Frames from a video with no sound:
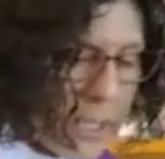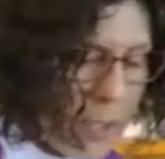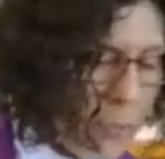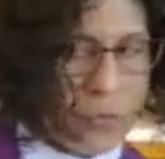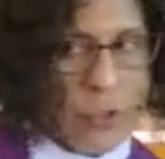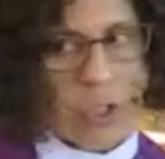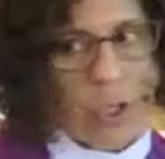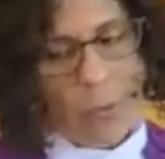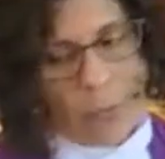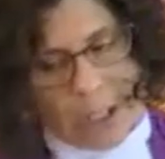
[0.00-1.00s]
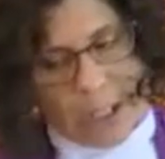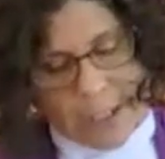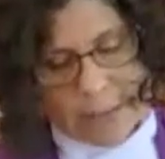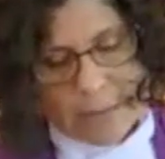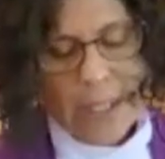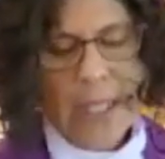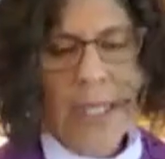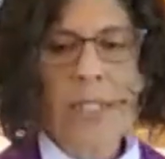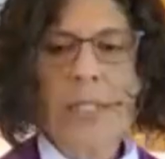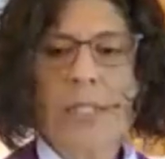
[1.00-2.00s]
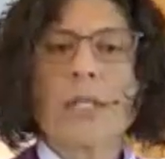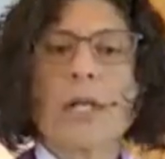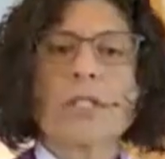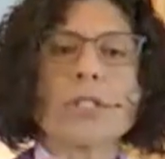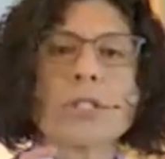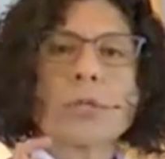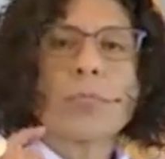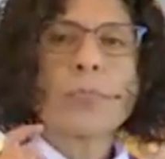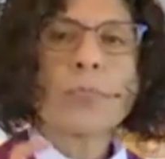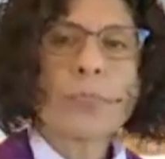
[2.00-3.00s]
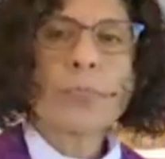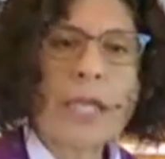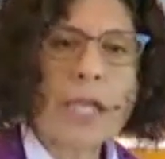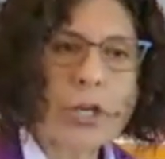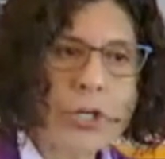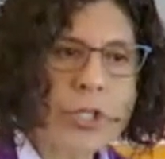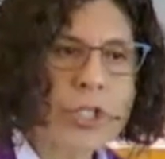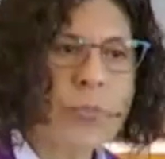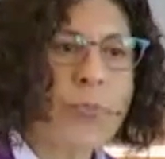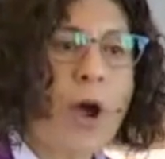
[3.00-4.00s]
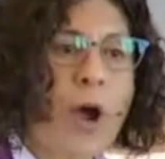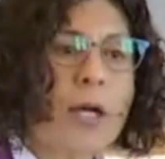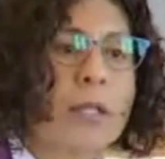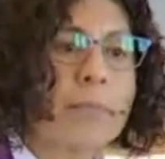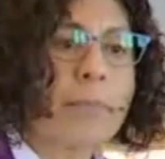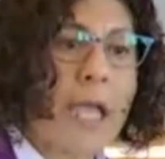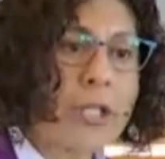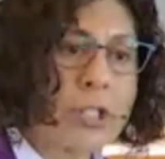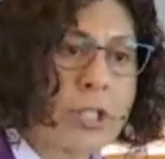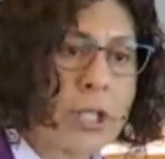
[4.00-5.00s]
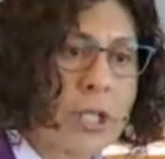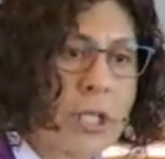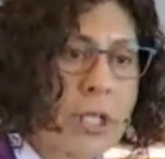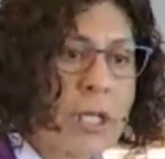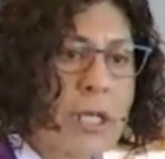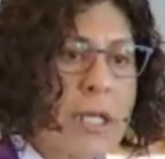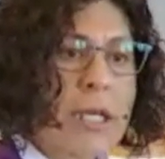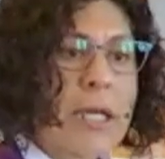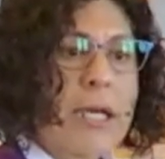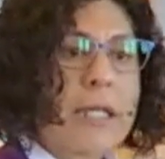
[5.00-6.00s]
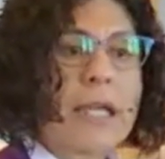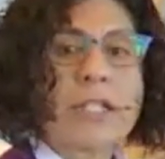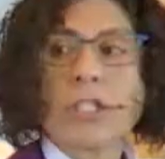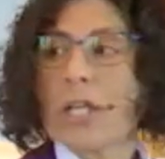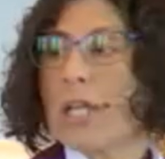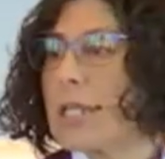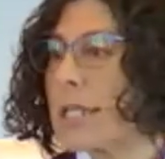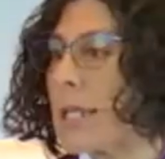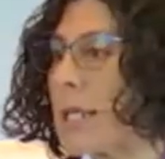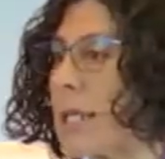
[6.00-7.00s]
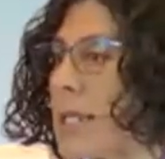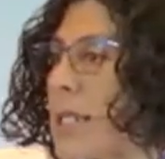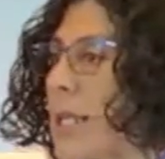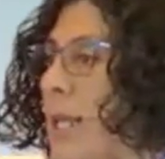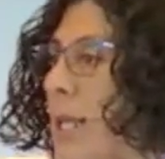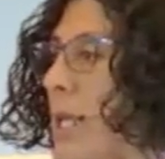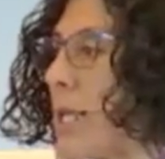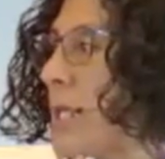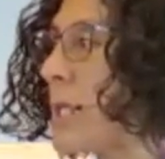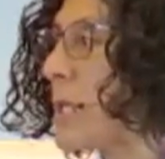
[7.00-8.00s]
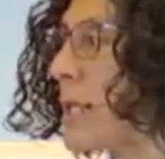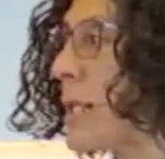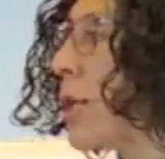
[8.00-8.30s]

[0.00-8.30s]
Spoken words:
which we don't read, is Peter's proclamation that Jesus is the